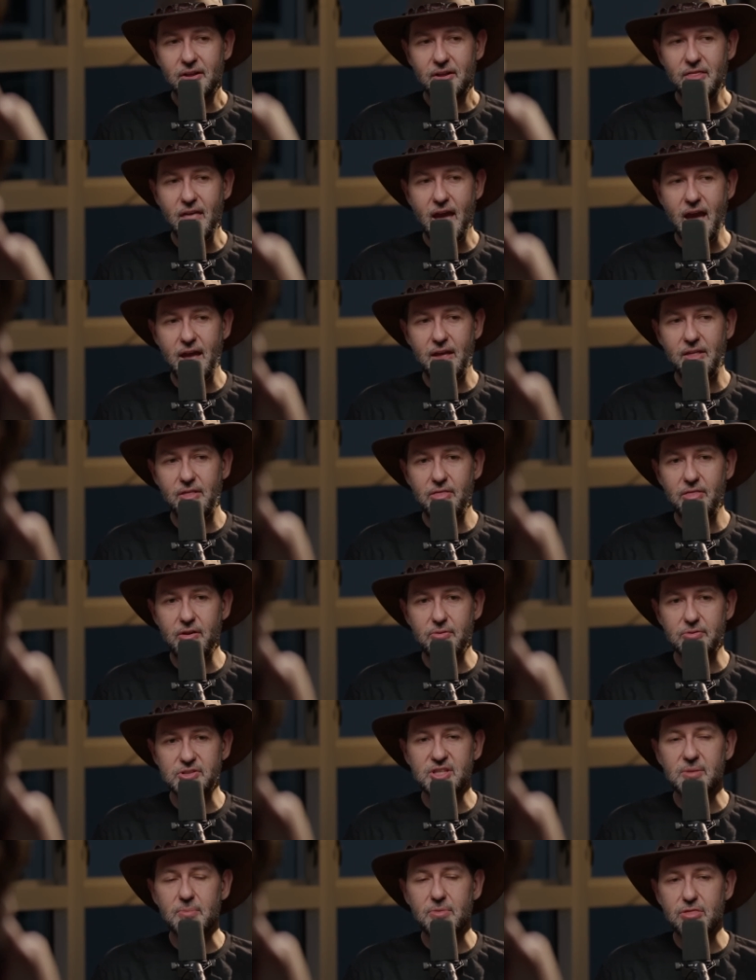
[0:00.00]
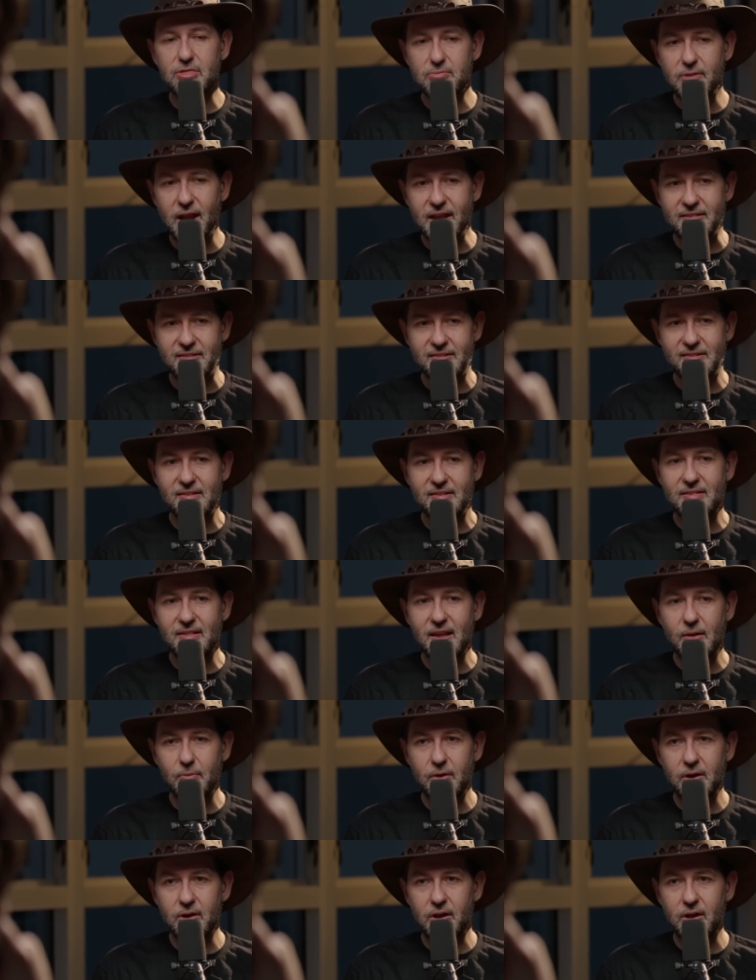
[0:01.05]
that there was some threats
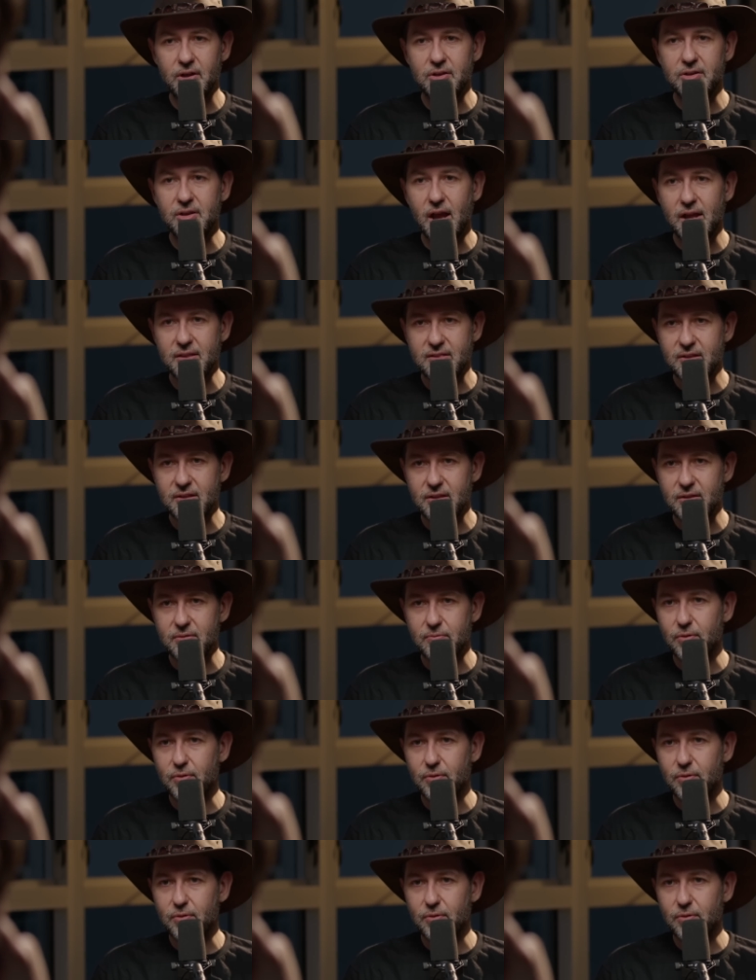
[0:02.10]
that went on not to